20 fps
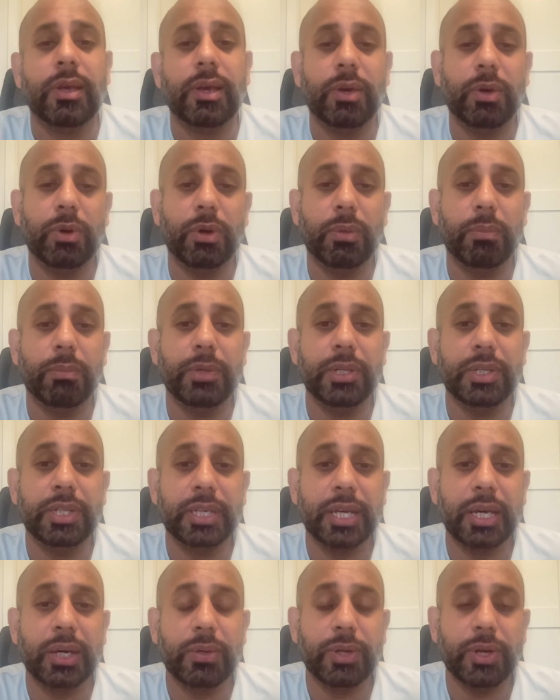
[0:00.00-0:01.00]
We're
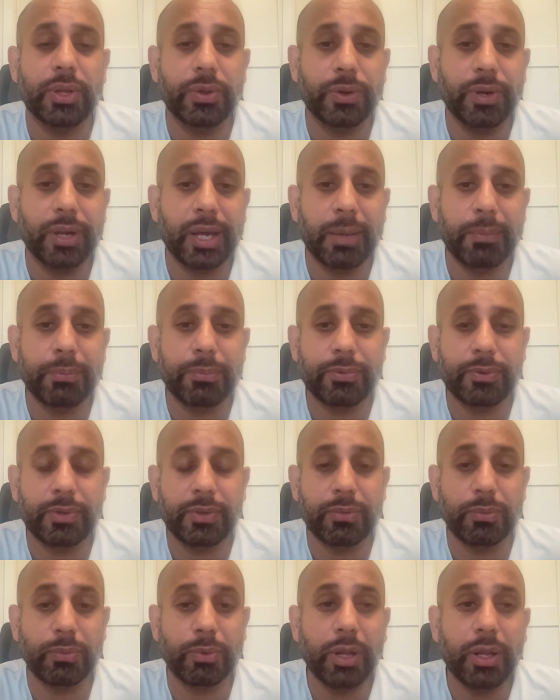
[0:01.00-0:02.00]
building out other apps
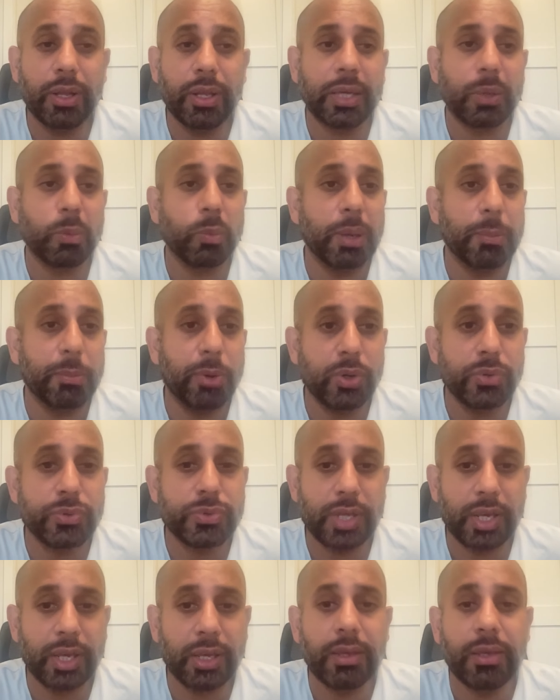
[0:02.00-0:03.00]
as well, like web
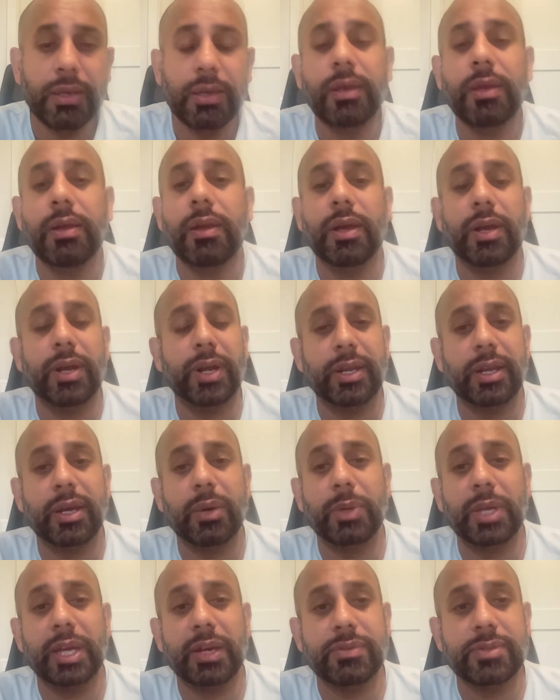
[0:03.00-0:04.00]
hosting. Right now,
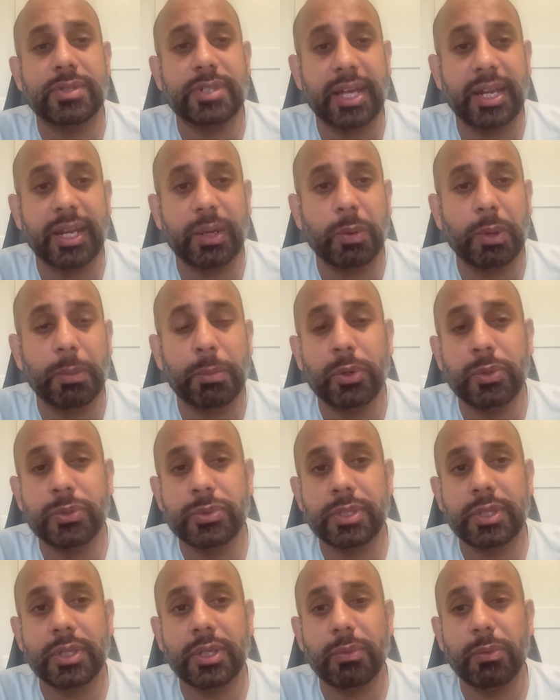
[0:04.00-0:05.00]
we have static web
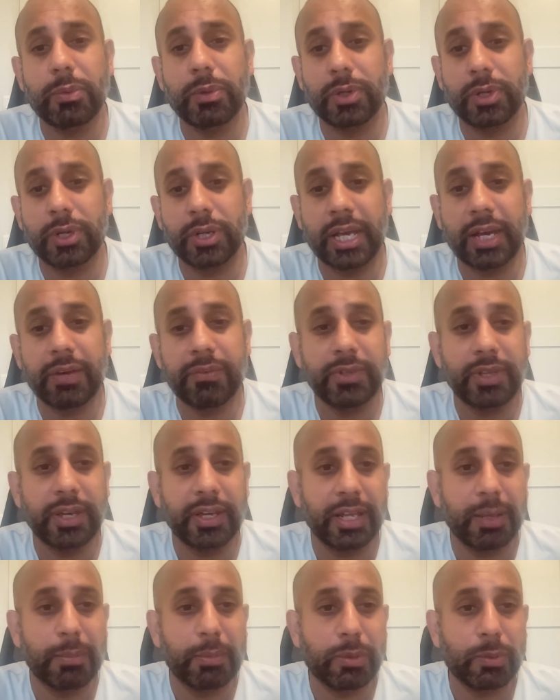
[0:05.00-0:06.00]
hosting. We're going to have
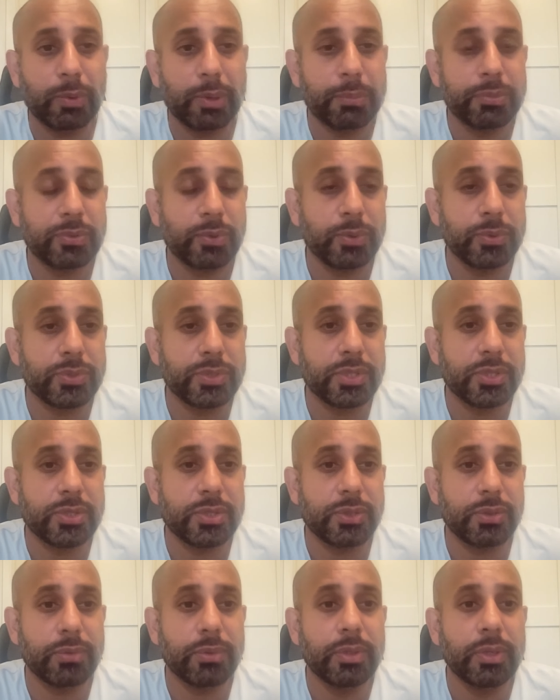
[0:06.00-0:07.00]
dynamic web hosting
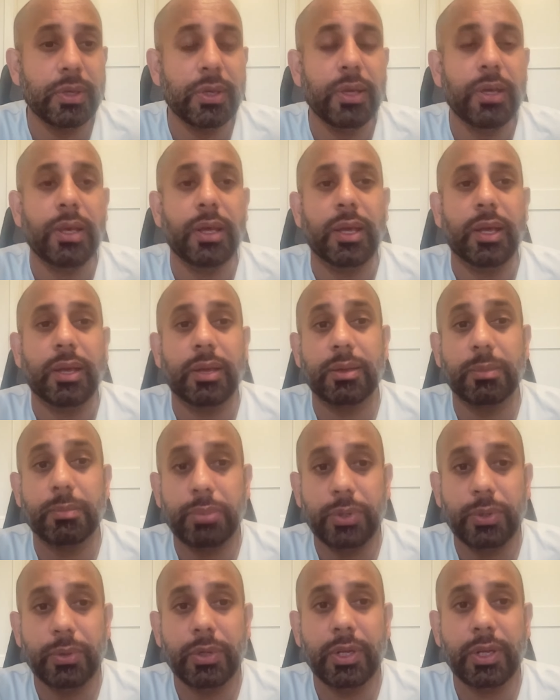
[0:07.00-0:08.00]
soon.
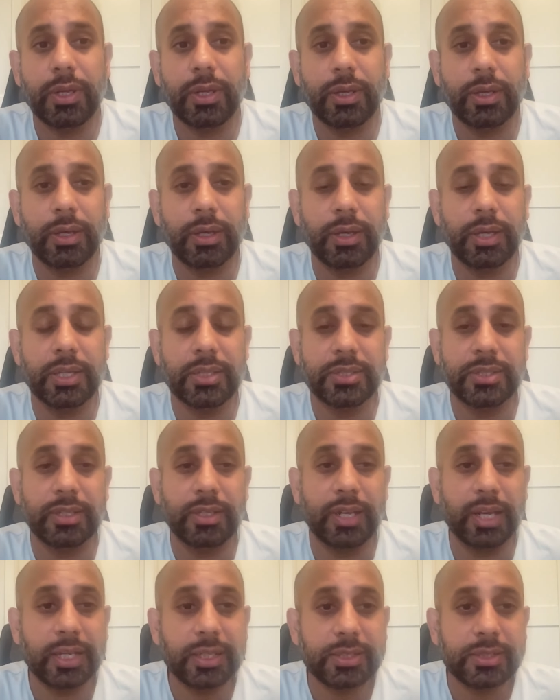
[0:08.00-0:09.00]
Computing is the
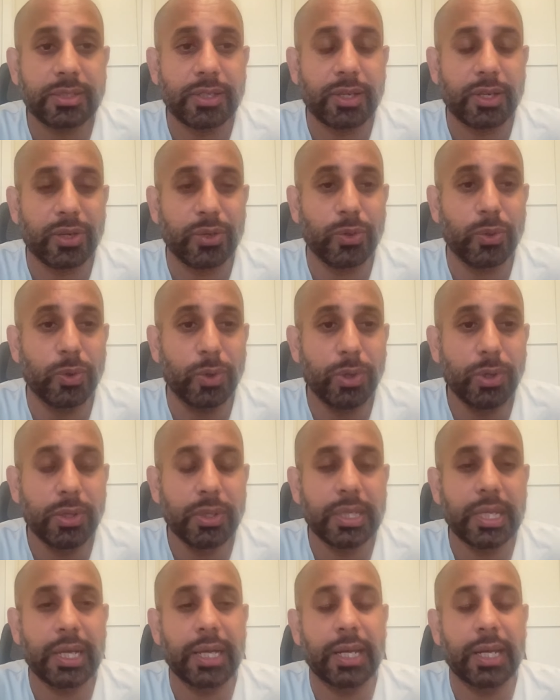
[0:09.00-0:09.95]
next goal,